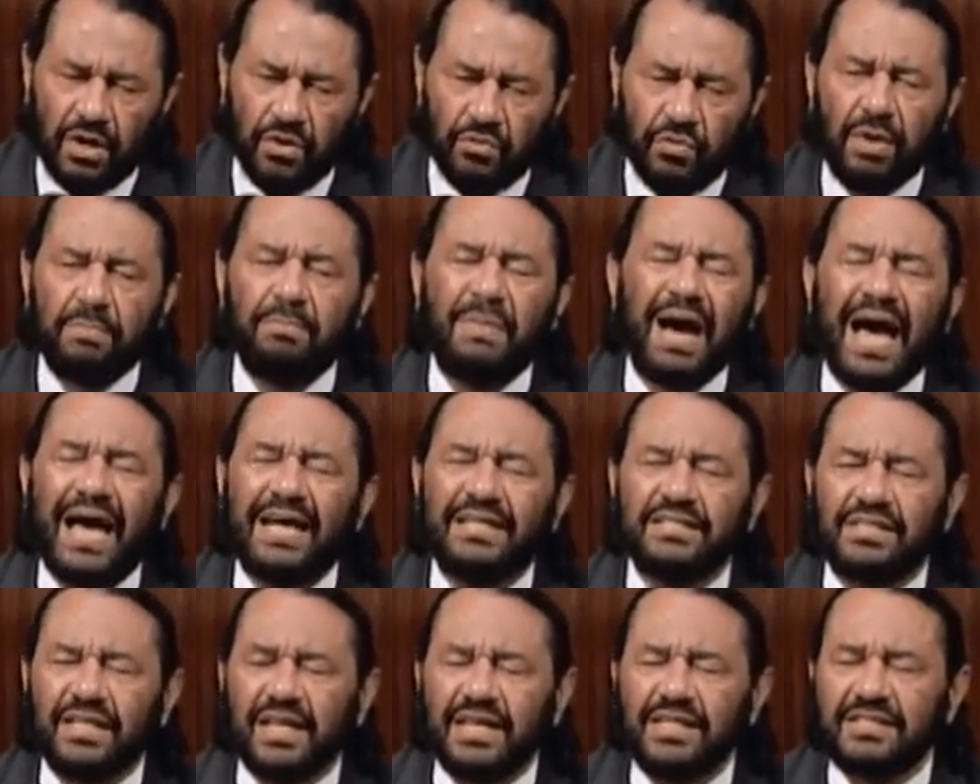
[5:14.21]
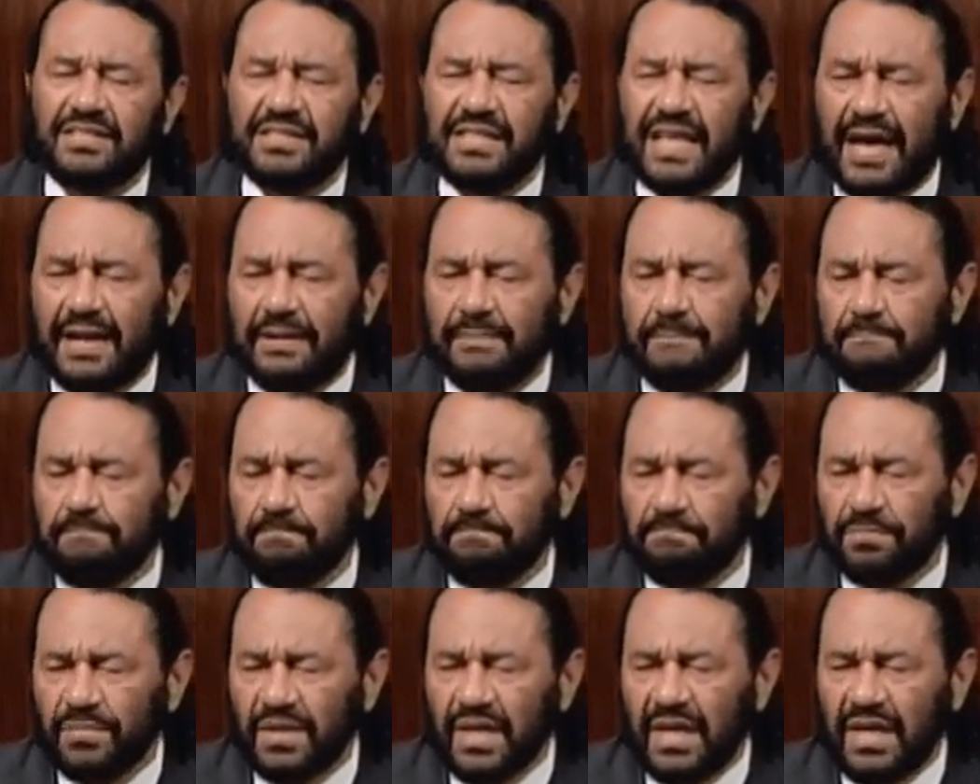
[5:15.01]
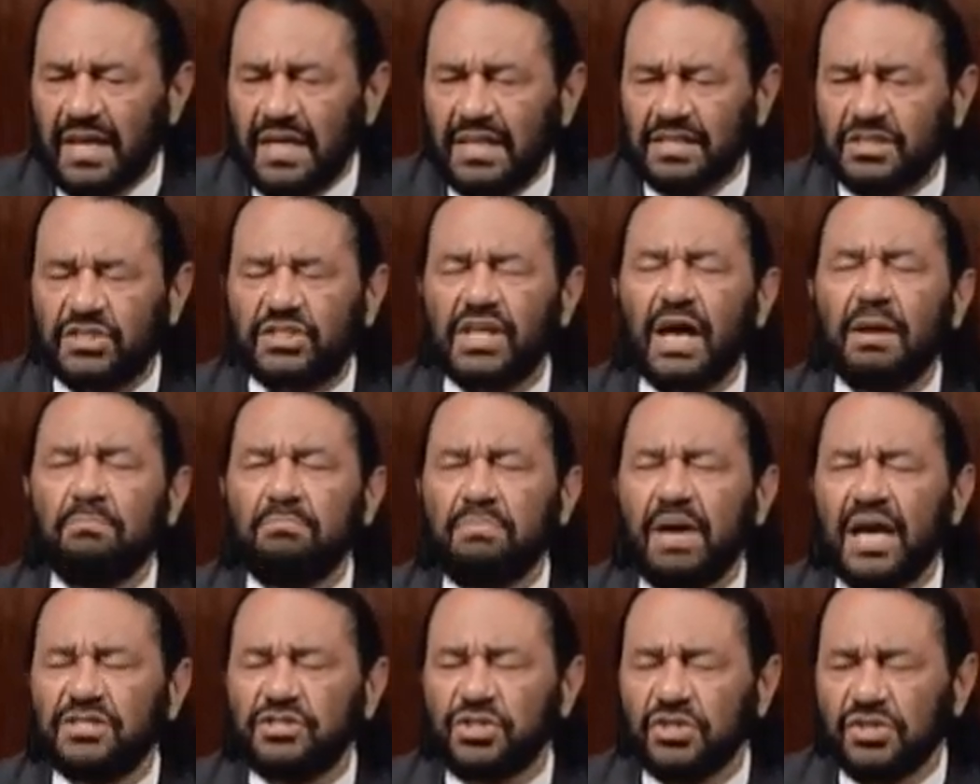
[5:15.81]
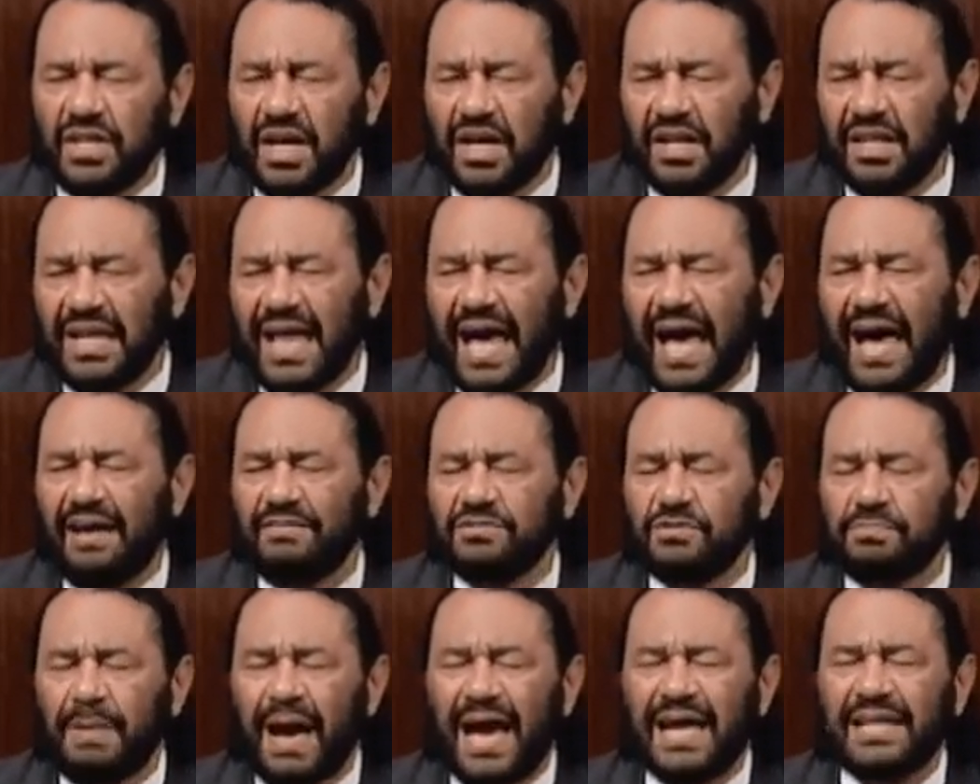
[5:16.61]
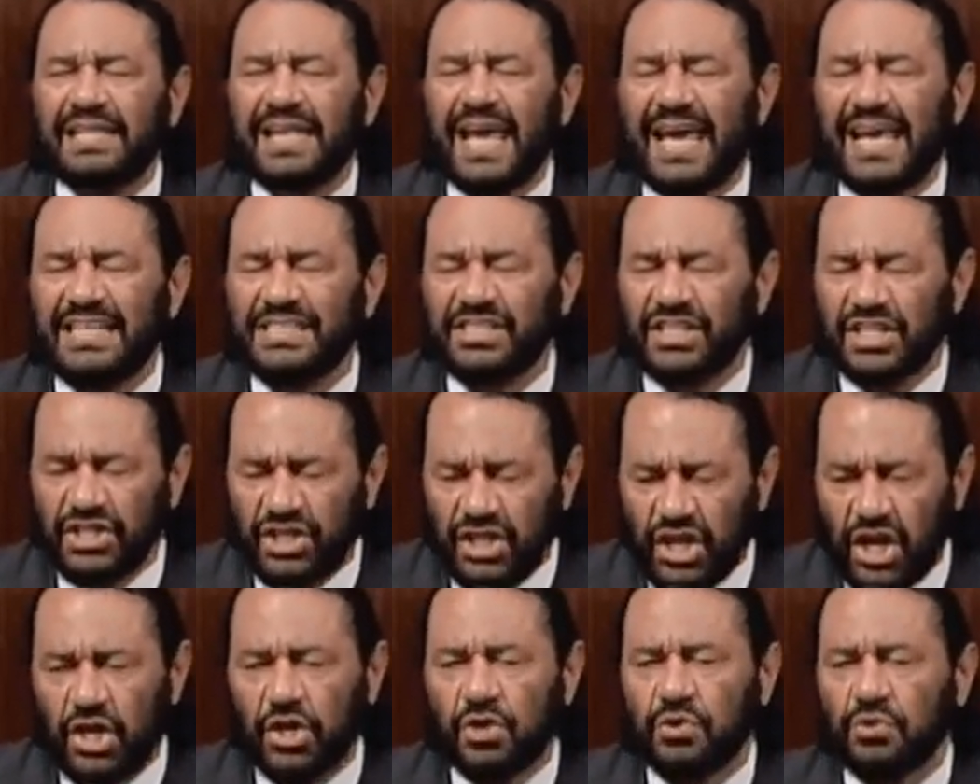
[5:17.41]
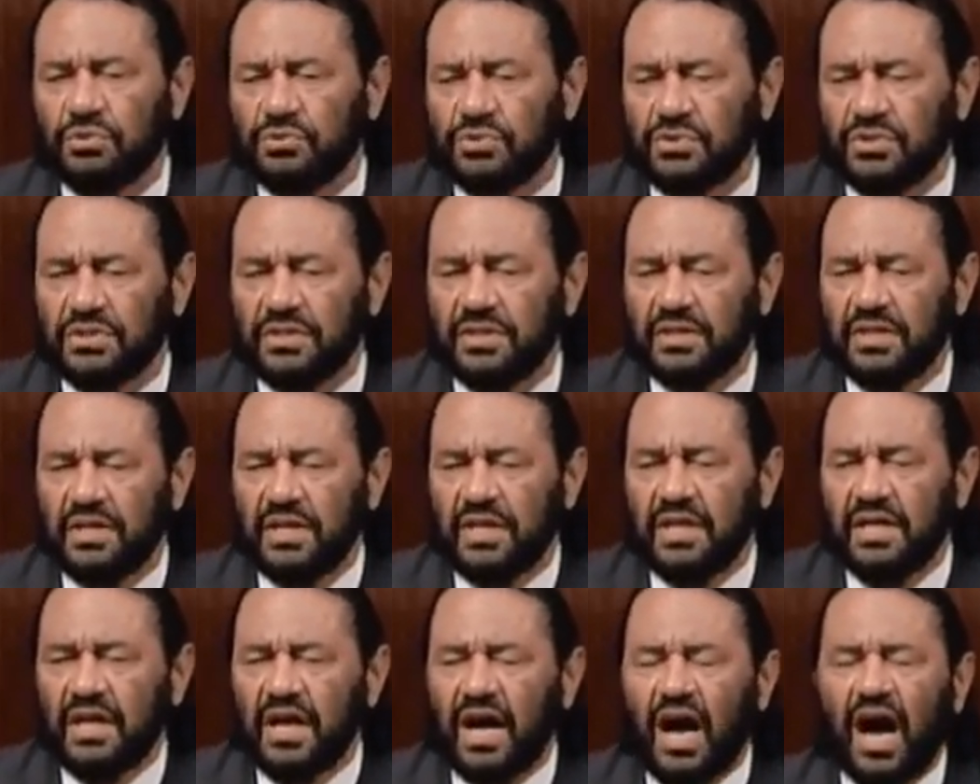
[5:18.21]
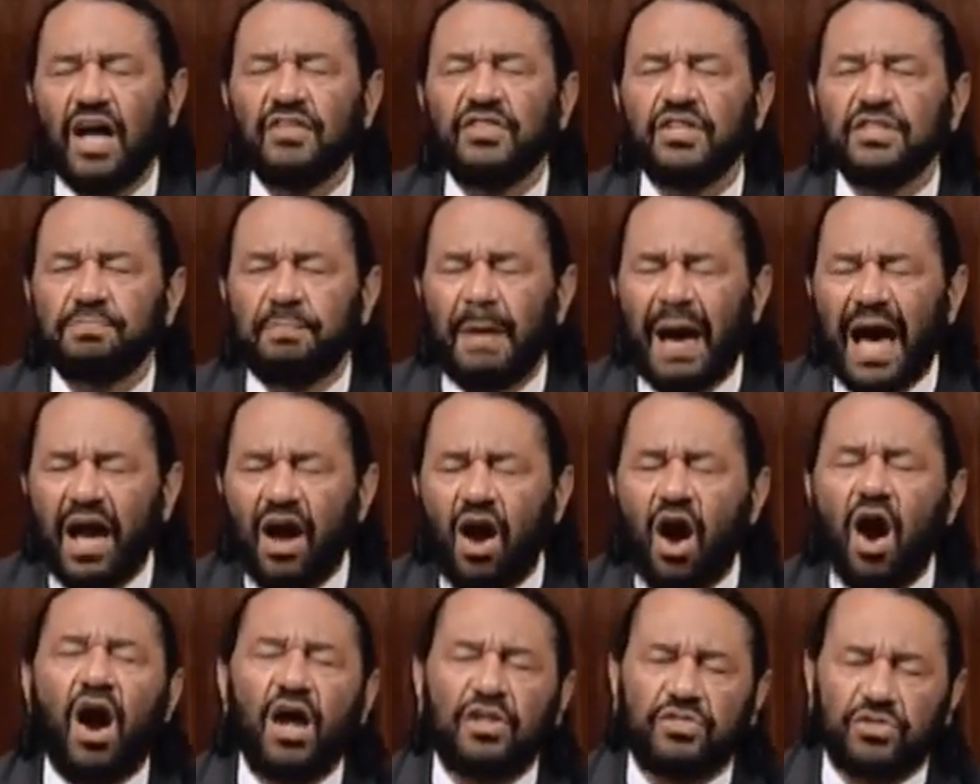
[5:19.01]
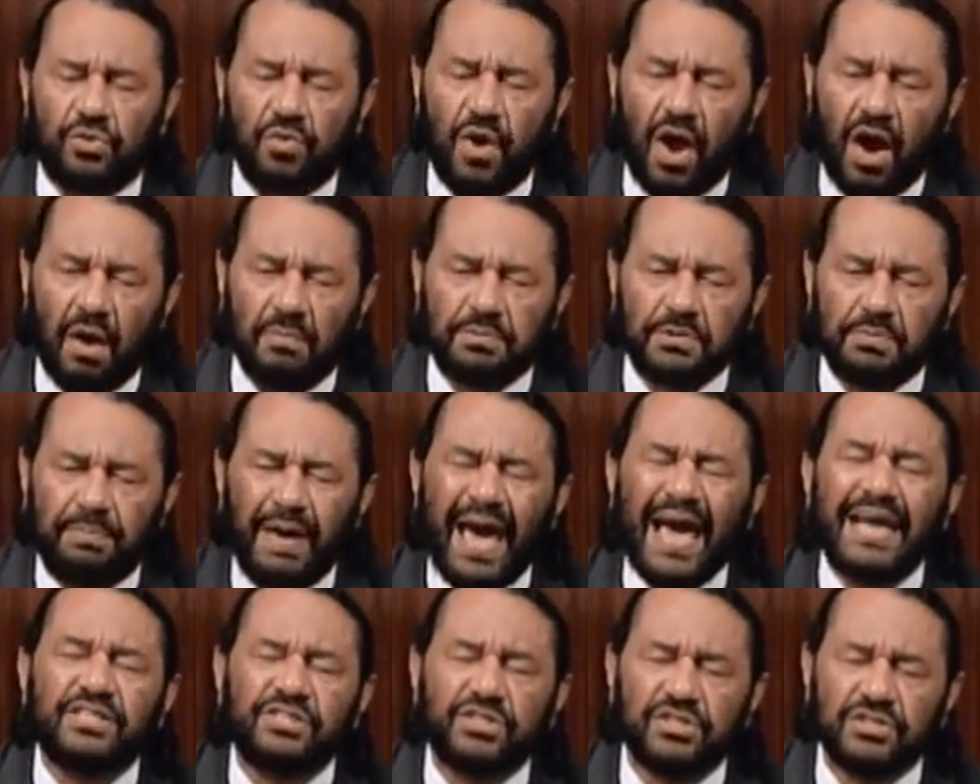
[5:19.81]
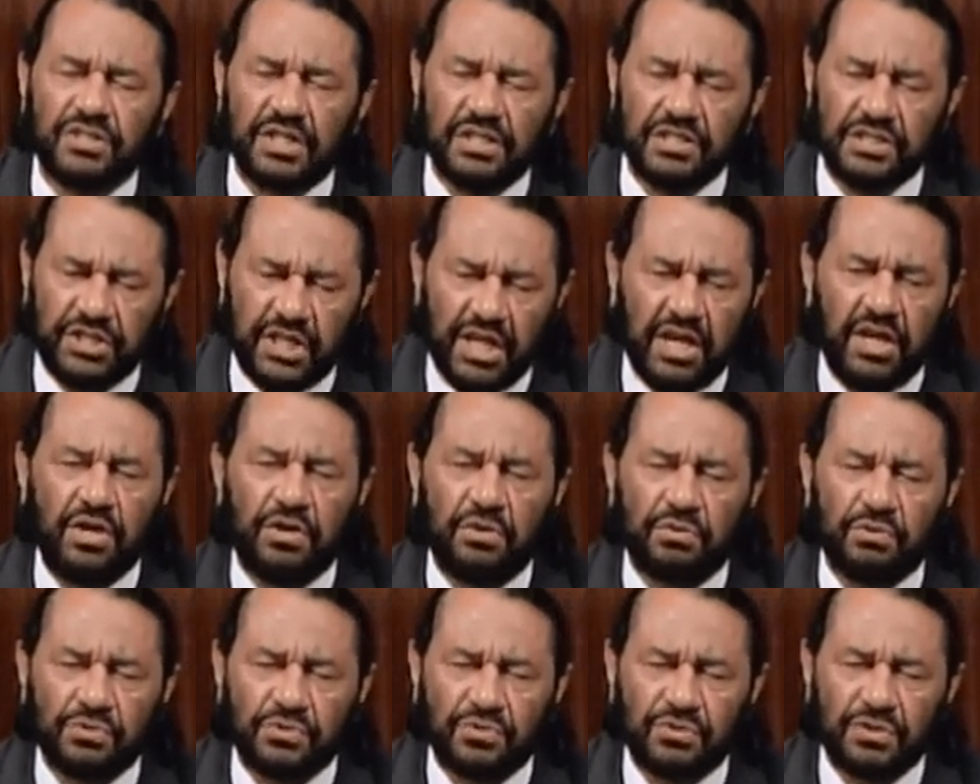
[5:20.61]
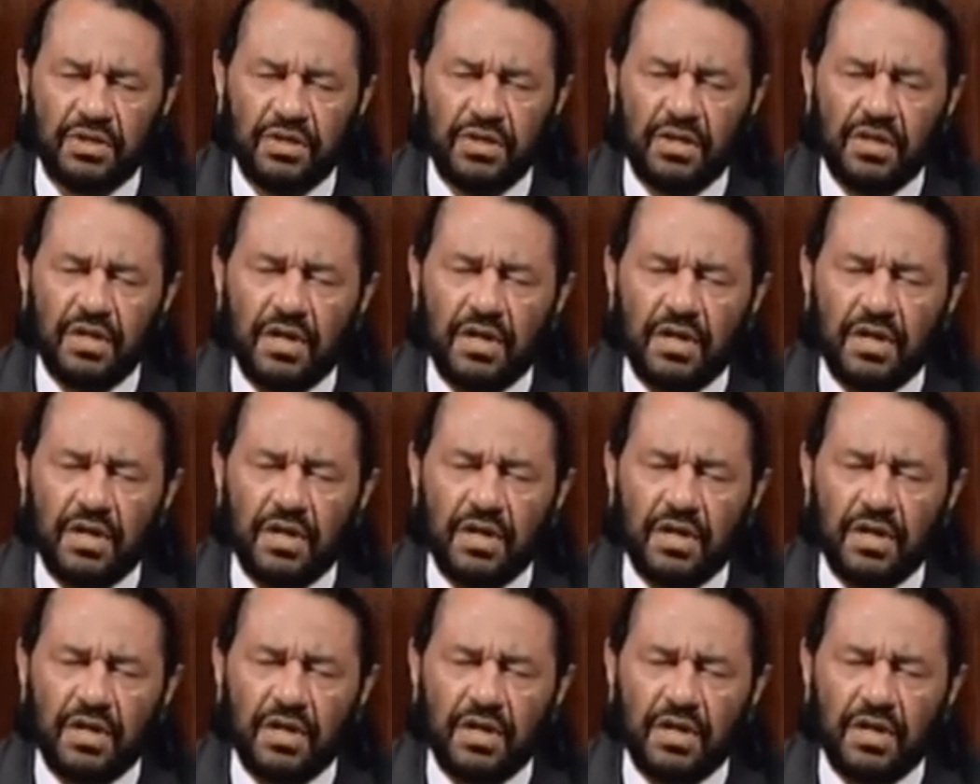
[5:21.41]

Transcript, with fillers: reminds us that some measure their lives by days and years, others by heartthrobs, passions, and tears.